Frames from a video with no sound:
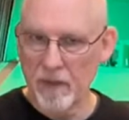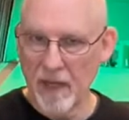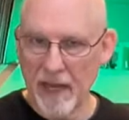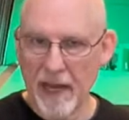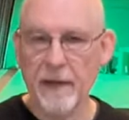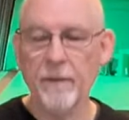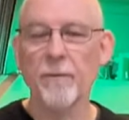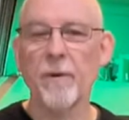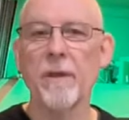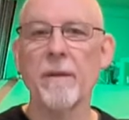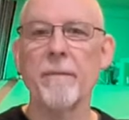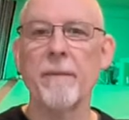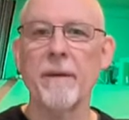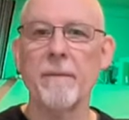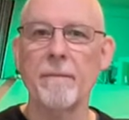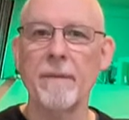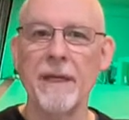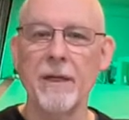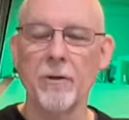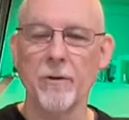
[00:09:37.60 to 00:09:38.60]
and Rhythm
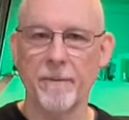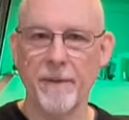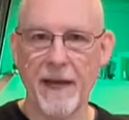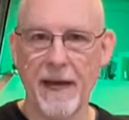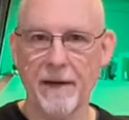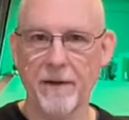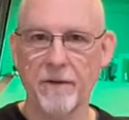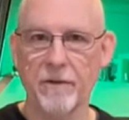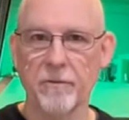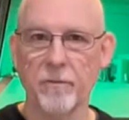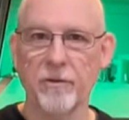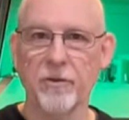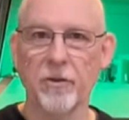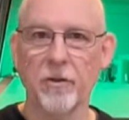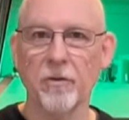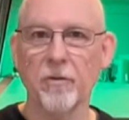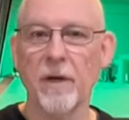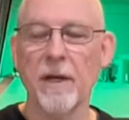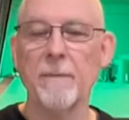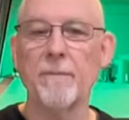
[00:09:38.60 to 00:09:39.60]
and Meter Patterns, which
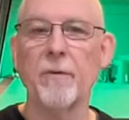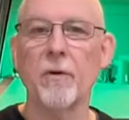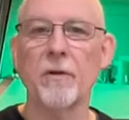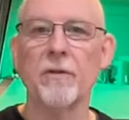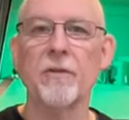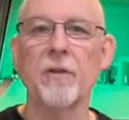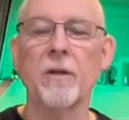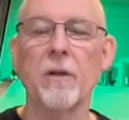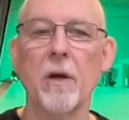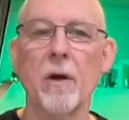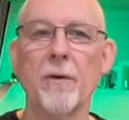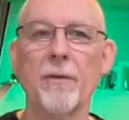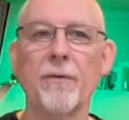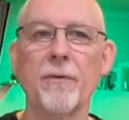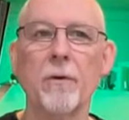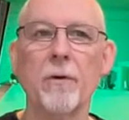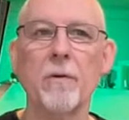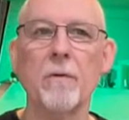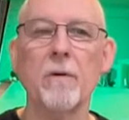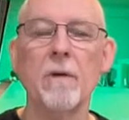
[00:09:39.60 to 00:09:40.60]
are great books to go
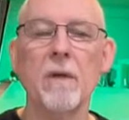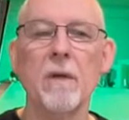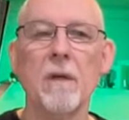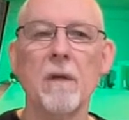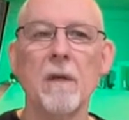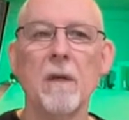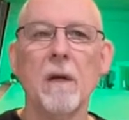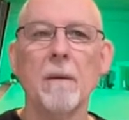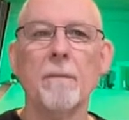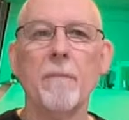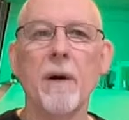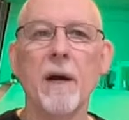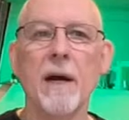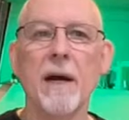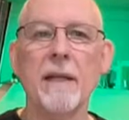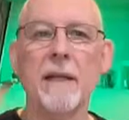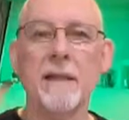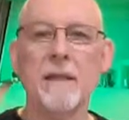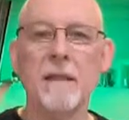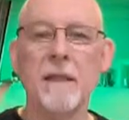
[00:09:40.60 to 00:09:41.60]
through.
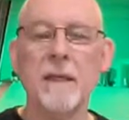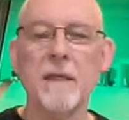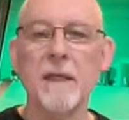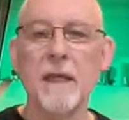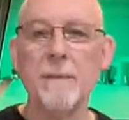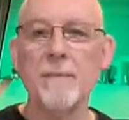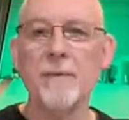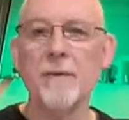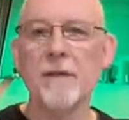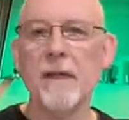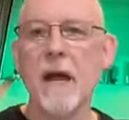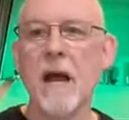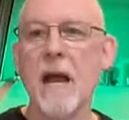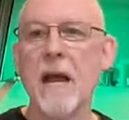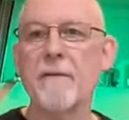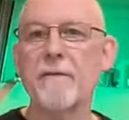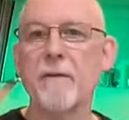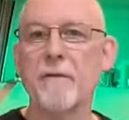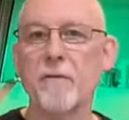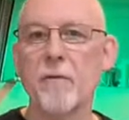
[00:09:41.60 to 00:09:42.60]
But the deeper
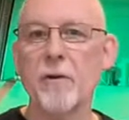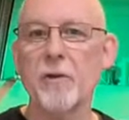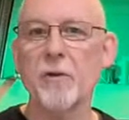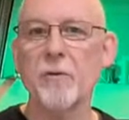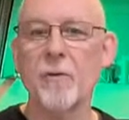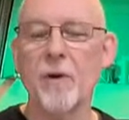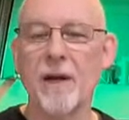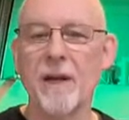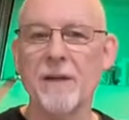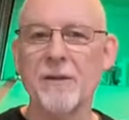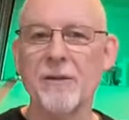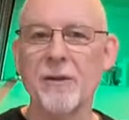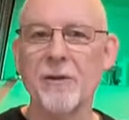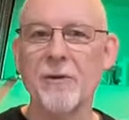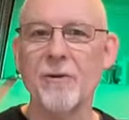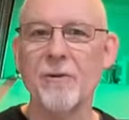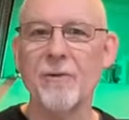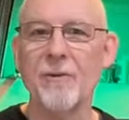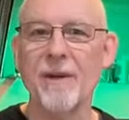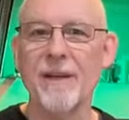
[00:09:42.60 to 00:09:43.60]
dive of what you want to
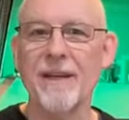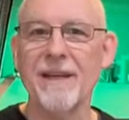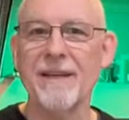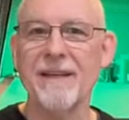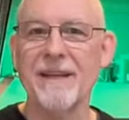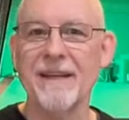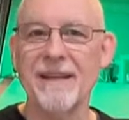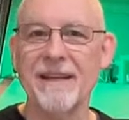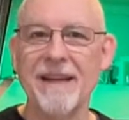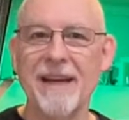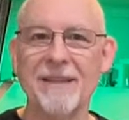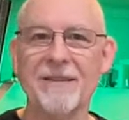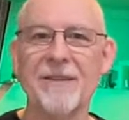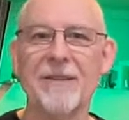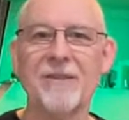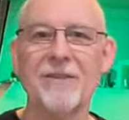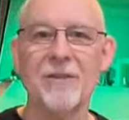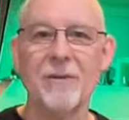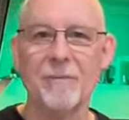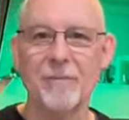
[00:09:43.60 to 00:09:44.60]
do in
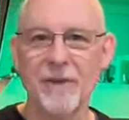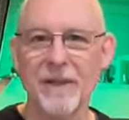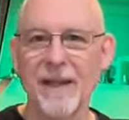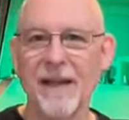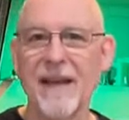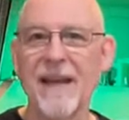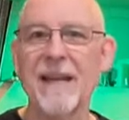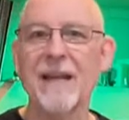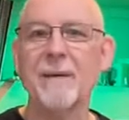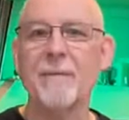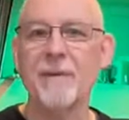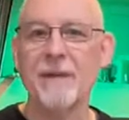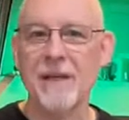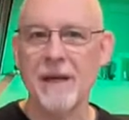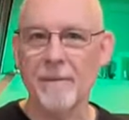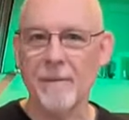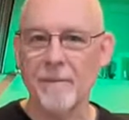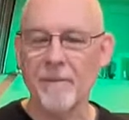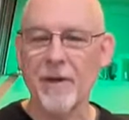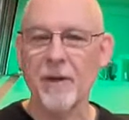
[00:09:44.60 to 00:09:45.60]
essence to play and to
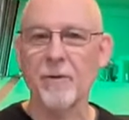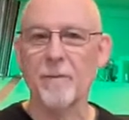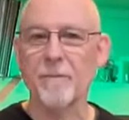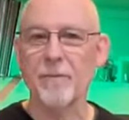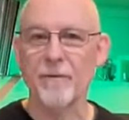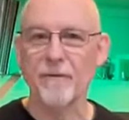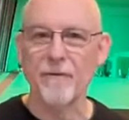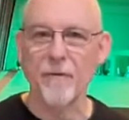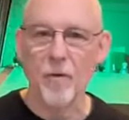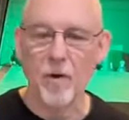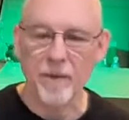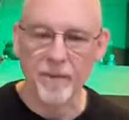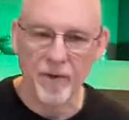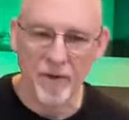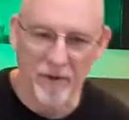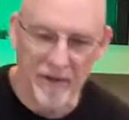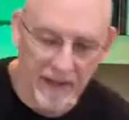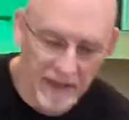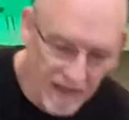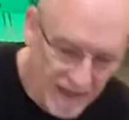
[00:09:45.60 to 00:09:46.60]
become a better performer